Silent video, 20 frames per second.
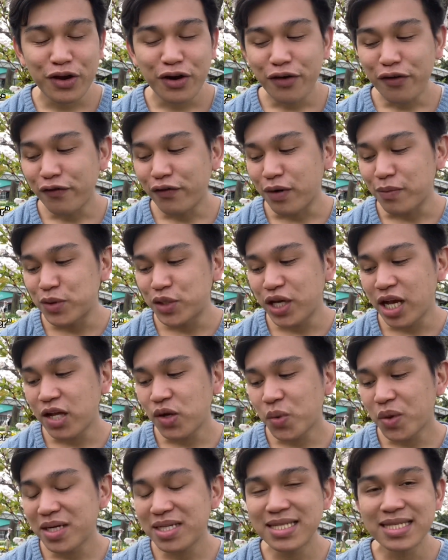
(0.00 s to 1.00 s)
From
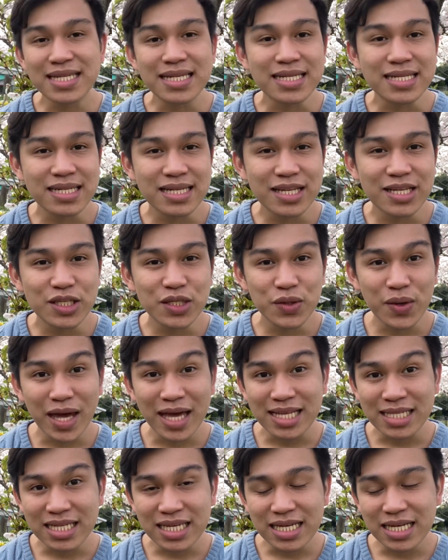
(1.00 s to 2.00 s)
January 16 to
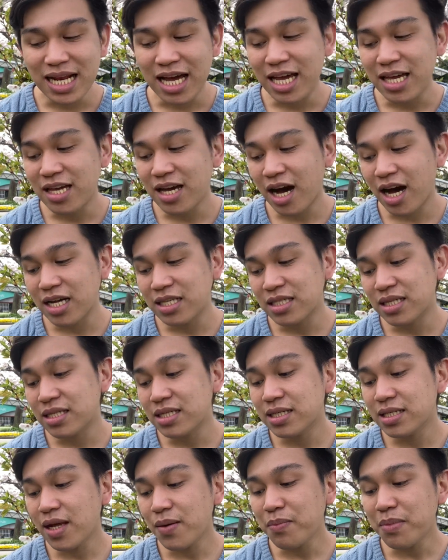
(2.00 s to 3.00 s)
18, I got
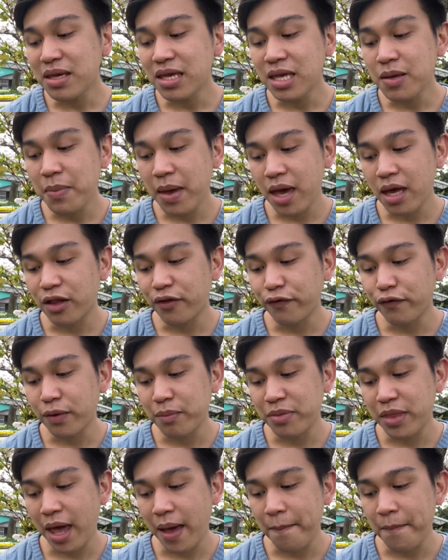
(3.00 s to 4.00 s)
some email from
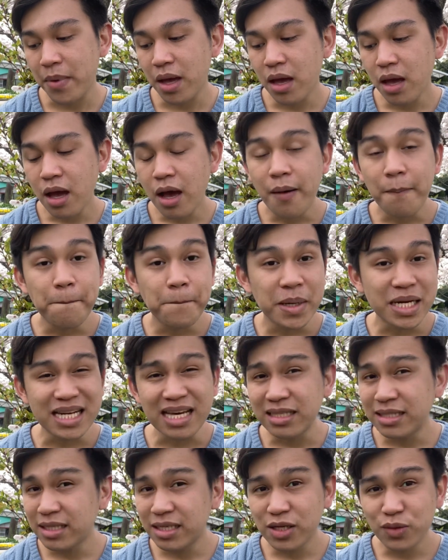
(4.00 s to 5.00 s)
them, but I
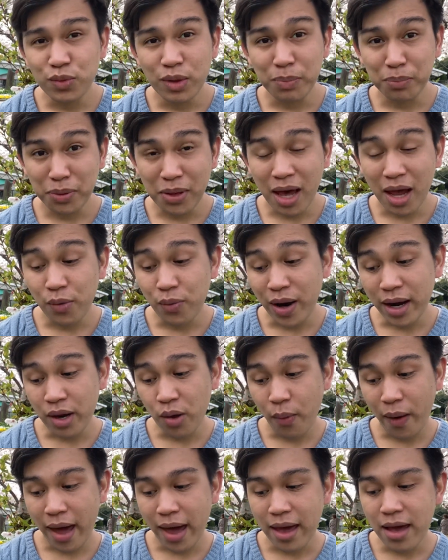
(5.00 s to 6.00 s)
didn't reply right
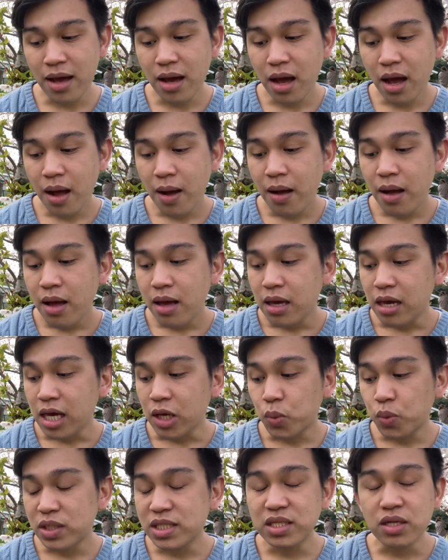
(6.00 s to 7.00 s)
away. It
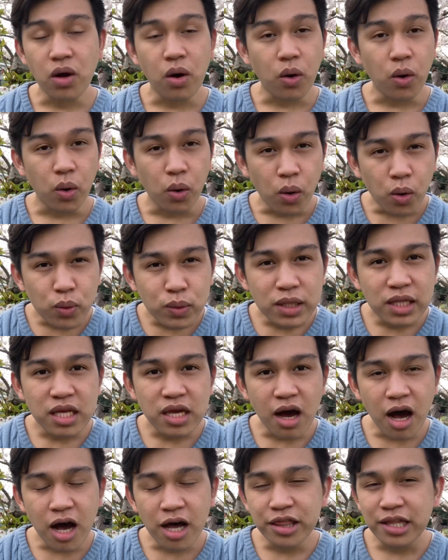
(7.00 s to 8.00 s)
was only
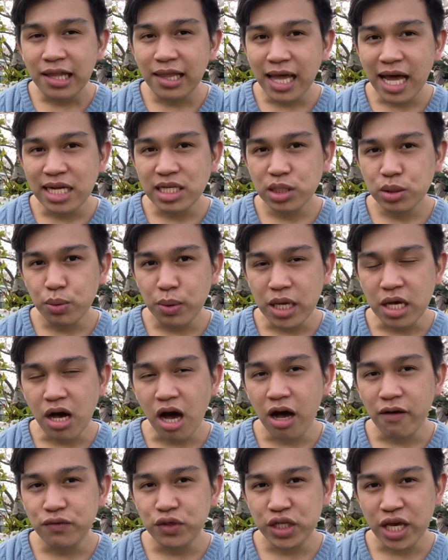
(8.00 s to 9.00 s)
on the last week
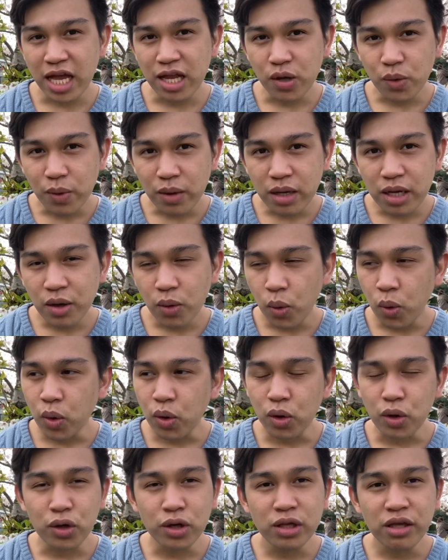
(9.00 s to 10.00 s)
of January or
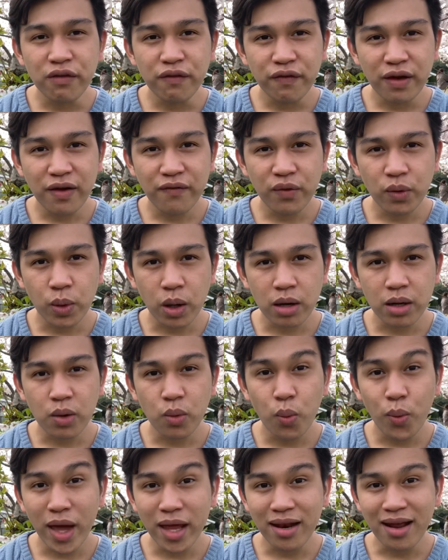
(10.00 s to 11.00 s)
early February
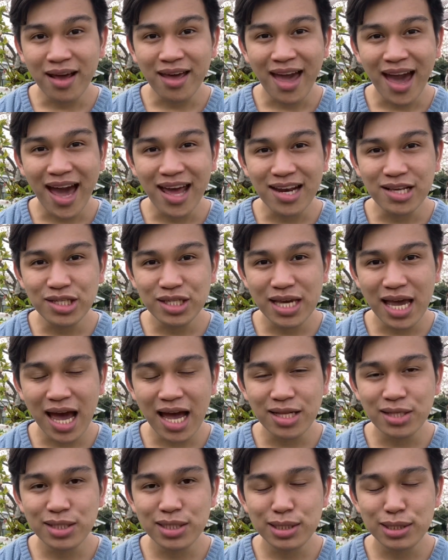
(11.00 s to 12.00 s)
when I had a
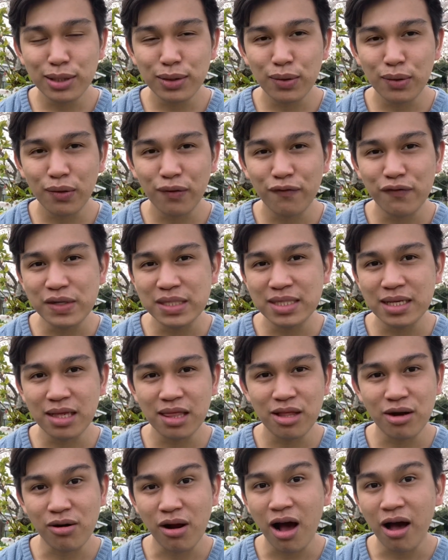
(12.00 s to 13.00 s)
chance to visit
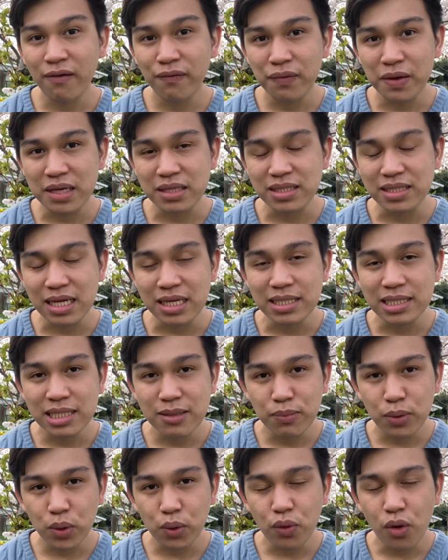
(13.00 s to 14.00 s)
their office in
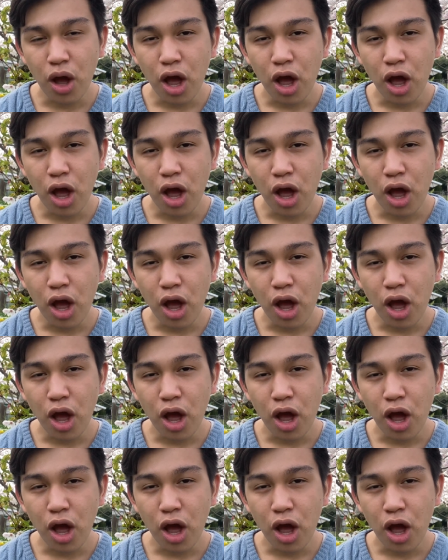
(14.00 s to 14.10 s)
Cebu